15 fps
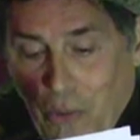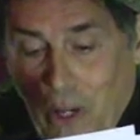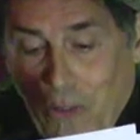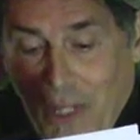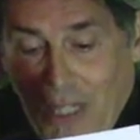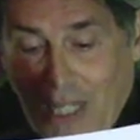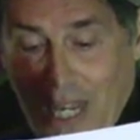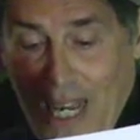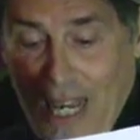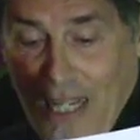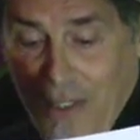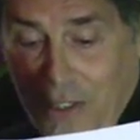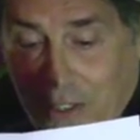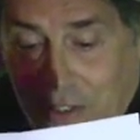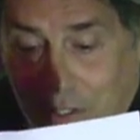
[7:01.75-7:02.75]
do what we
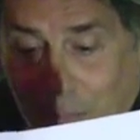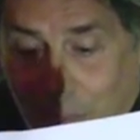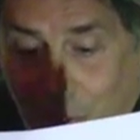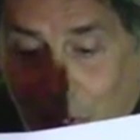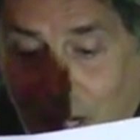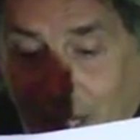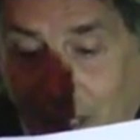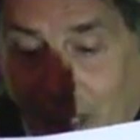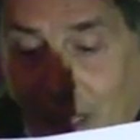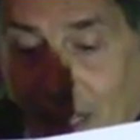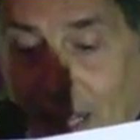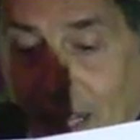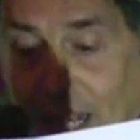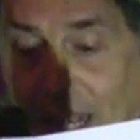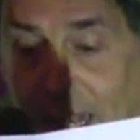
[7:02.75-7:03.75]
can to support it
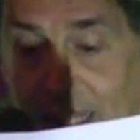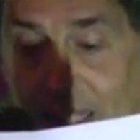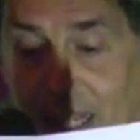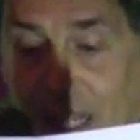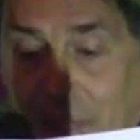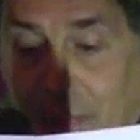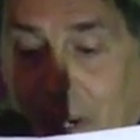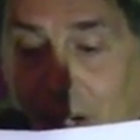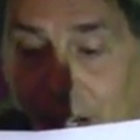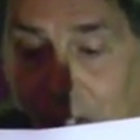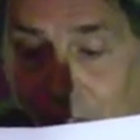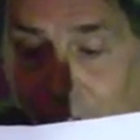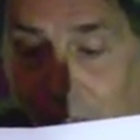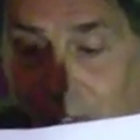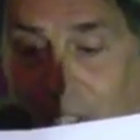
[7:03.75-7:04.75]
and keep our
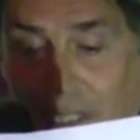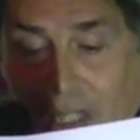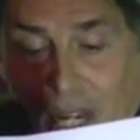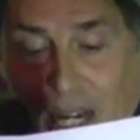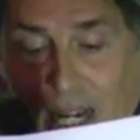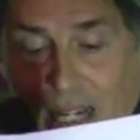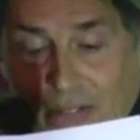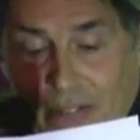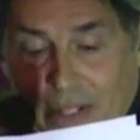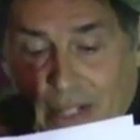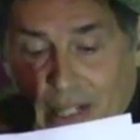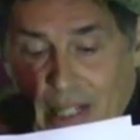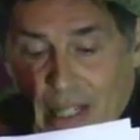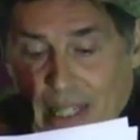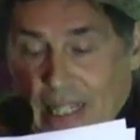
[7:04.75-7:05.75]
history alive
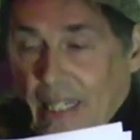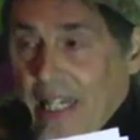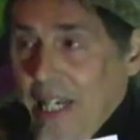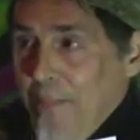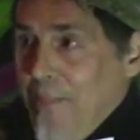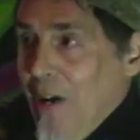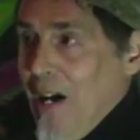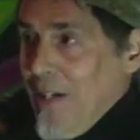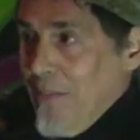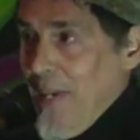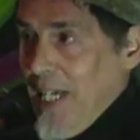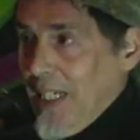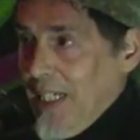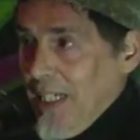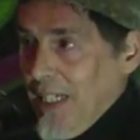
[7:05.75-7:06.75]
and keep on
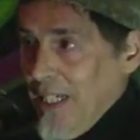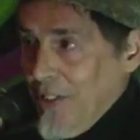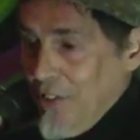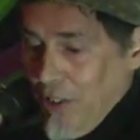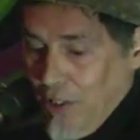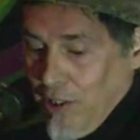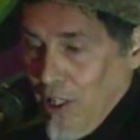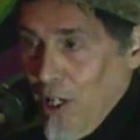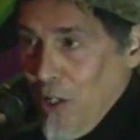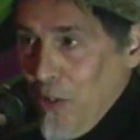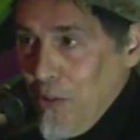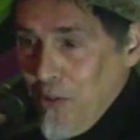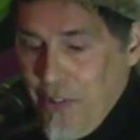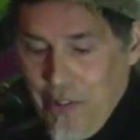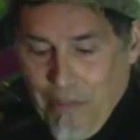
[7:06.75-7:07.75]
making it. To
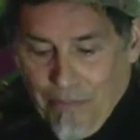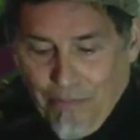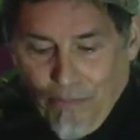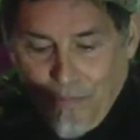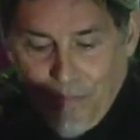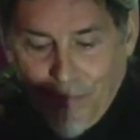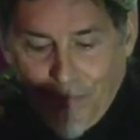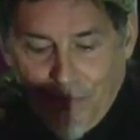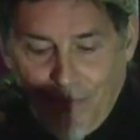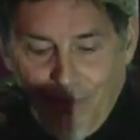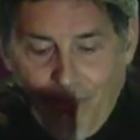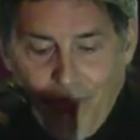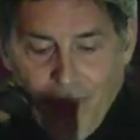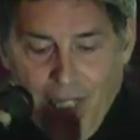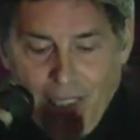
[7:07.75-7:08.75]
close,
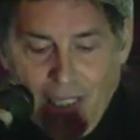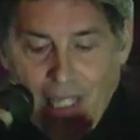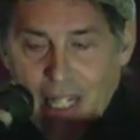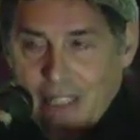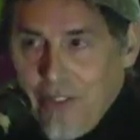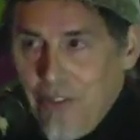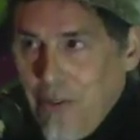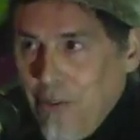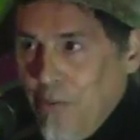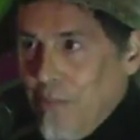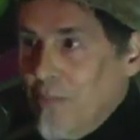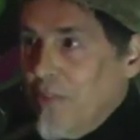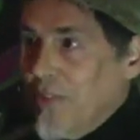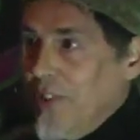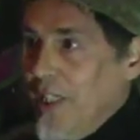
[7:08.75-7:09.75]
I'd like
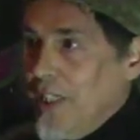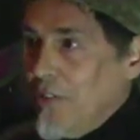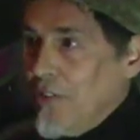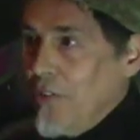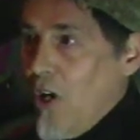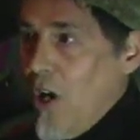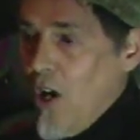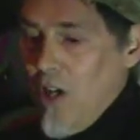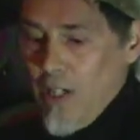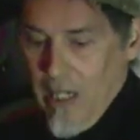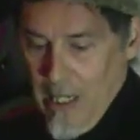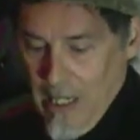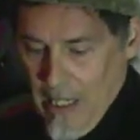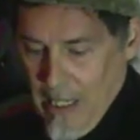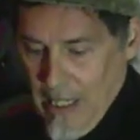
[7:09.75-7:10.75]
to sing a song.
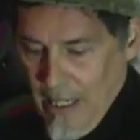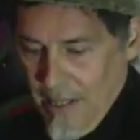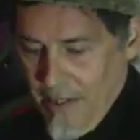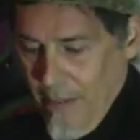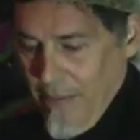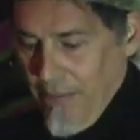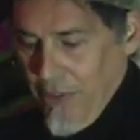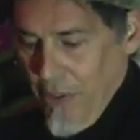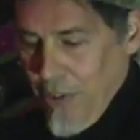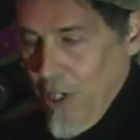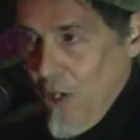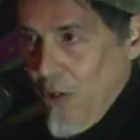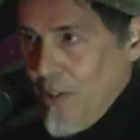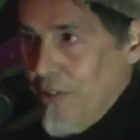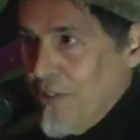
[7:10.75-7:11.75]
Some of you
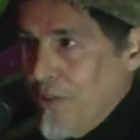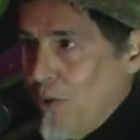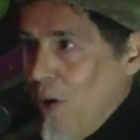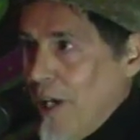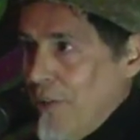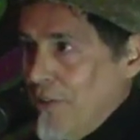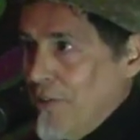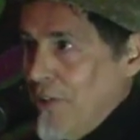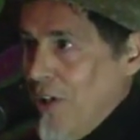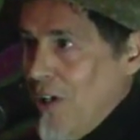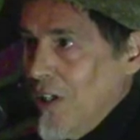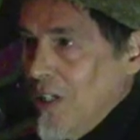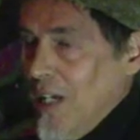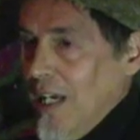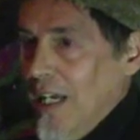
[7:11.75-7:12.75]
know it's a swatter
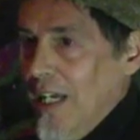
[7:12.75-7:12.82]
song.